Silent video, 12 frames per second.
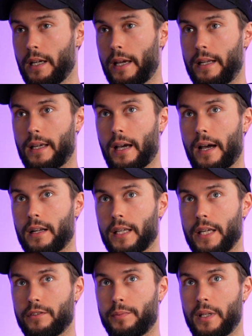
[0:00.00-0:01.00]
and it kind of
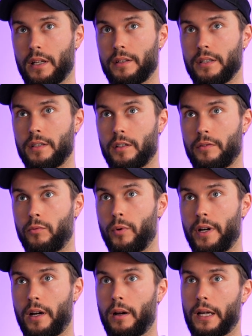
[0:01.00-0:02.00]
gives me an idea of
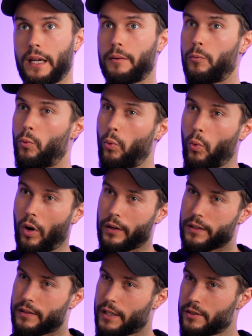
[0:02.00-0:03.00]
where I
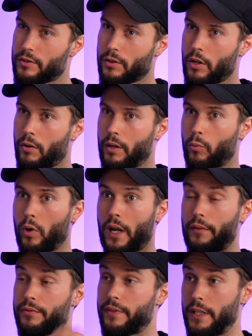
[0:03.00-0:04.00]
want things to go and what I
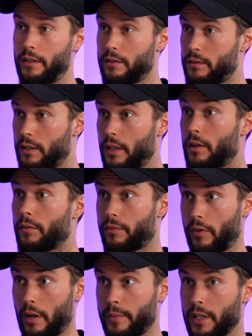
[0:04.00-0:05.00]
feel
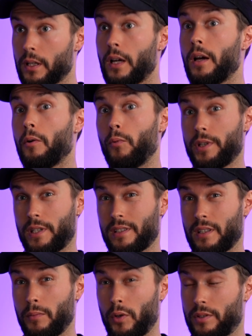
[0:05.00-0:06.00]
from it, which is
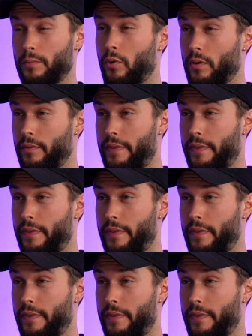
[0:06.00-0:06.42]
the most important